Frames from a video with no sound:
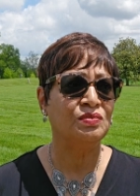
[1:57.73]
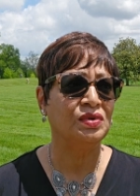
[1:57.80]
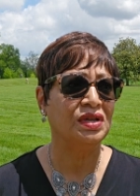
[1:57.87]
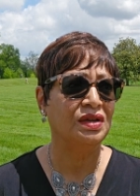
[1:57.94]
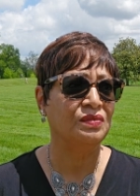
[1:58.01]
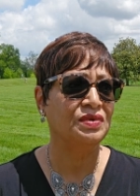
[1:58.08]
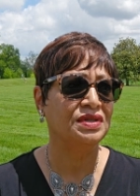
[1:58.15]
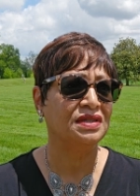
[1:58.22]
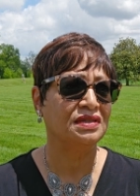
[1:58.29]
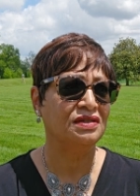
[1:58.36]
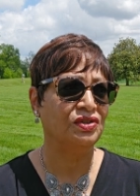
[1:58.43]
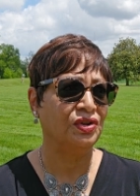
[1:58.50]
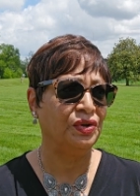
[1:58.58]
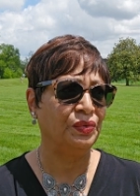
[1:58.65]

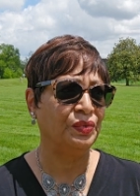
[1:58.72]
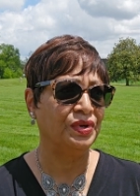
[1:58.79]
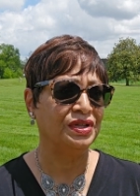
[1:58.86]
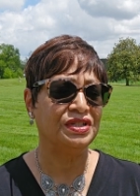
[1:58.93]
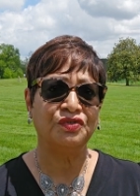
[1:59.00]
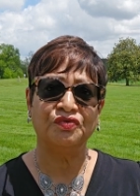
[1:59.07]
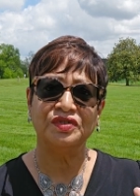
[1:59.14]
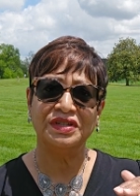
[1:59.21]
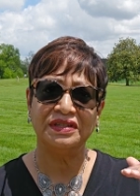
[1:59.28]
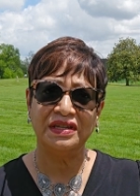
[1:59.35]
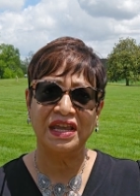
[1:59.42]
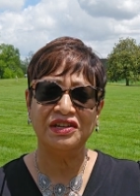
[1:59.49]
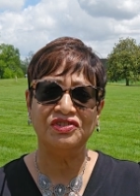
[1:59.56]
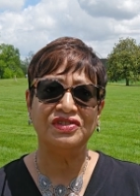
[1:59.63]
We're at different
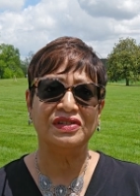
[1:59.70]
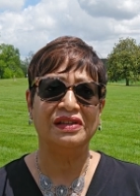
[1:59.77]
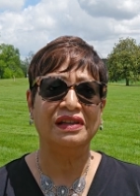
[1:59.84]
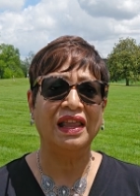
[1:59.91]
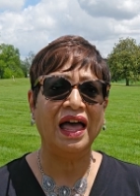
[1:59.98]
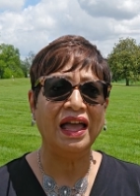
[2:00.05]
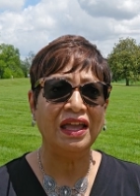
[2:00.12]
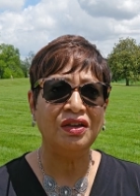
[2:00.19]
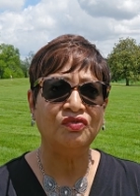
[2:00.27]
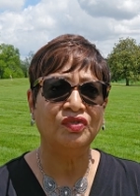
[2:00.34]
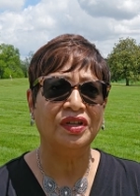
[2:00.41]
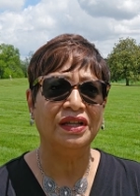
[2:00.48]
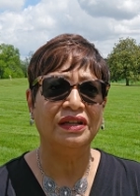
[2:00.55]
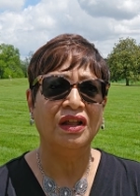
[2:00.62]
stages of life
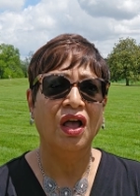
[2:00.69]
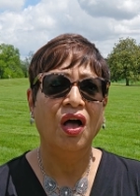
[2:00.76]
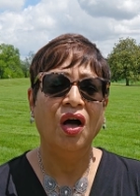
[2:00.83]
and